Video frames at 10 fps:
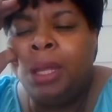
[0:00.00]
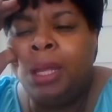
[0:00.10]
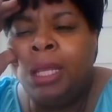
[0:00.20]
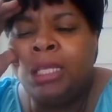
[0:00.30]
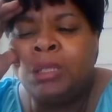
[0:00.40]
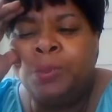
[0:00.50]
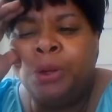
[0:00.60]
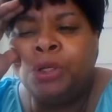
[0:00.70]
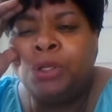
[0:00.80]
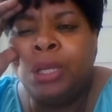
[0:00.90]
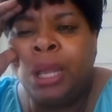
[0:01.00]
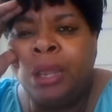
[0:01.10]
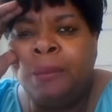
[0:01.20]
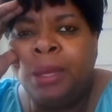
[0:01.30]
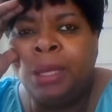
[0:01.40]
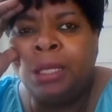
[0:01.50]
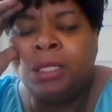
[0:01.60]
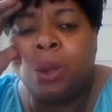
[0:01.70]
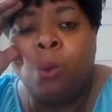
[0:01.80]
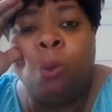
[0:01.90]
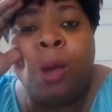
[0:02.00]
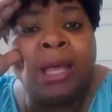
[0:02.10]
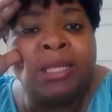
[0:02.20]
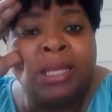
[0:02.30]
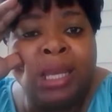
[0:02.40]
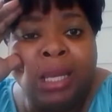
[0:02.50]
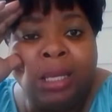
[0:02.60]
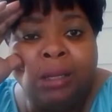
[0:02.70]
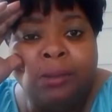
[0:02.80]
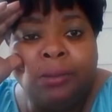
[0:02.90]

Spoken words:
His spiritual name is YZ.